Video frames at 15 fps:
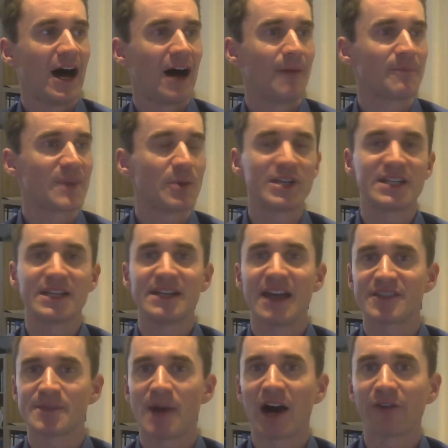we didn't
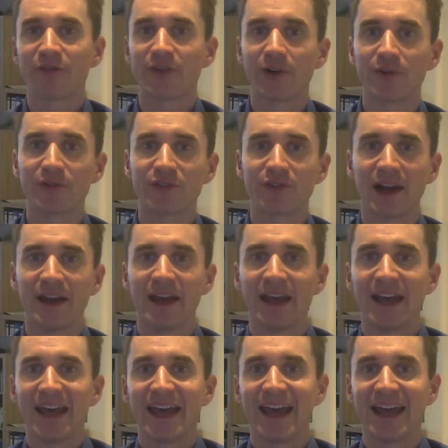have smartphones, right?
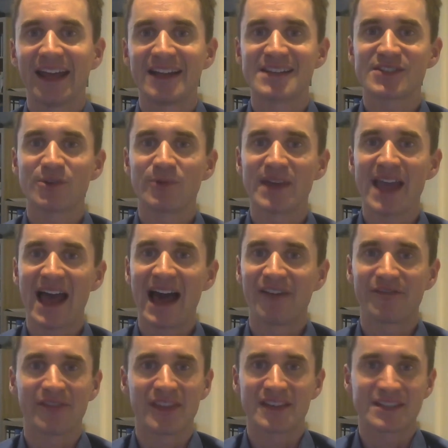And so
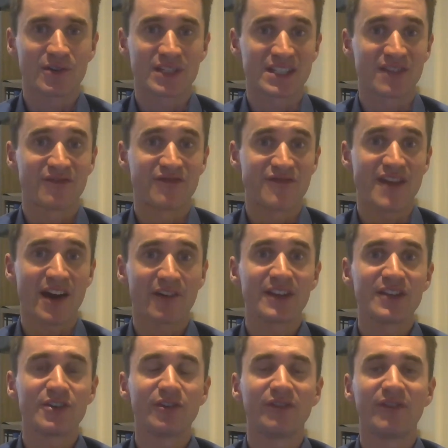it's a very
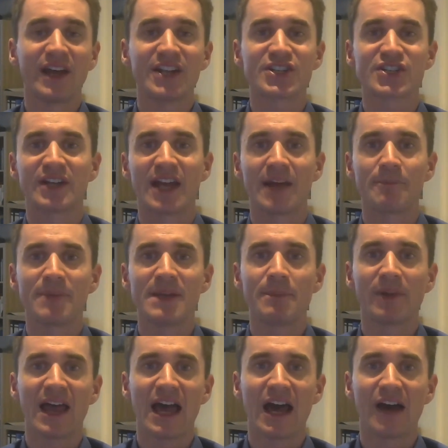new invention, and
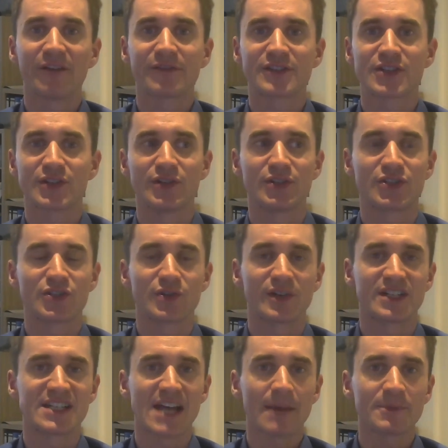people have to
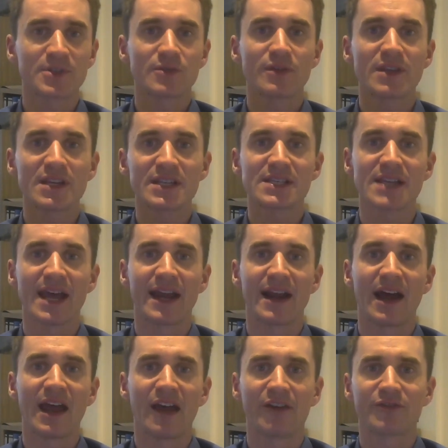adapt to this and
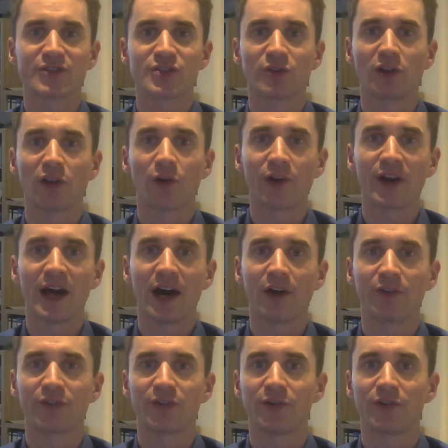have to learn how
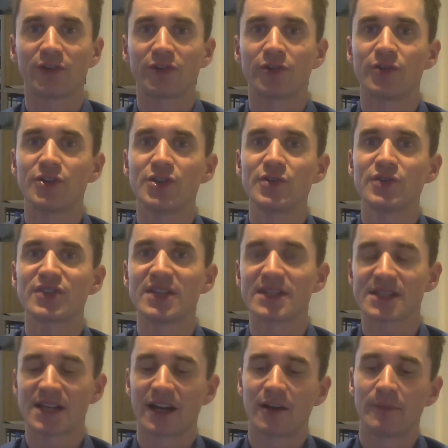to use this
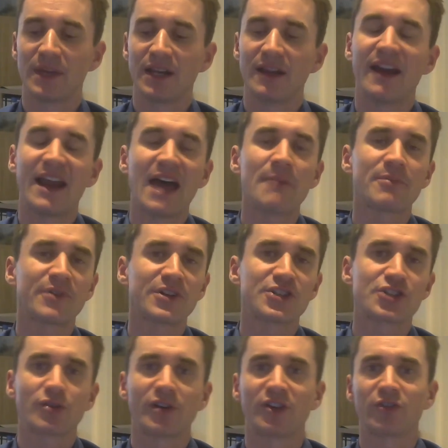kind of media. And I'm pretty
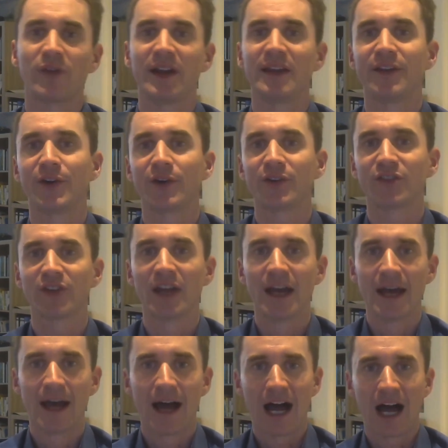sure in 20 years,
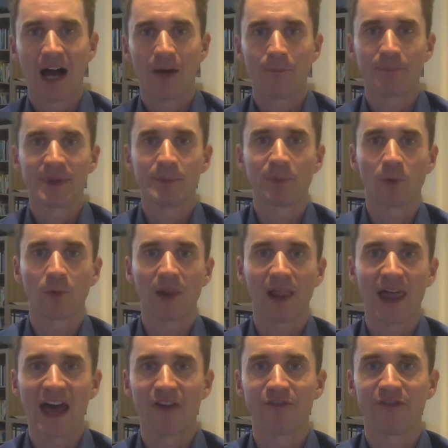people will
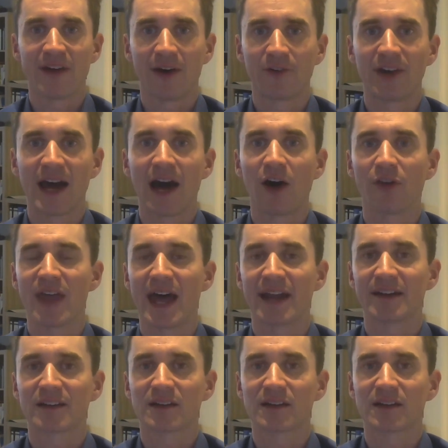have found out that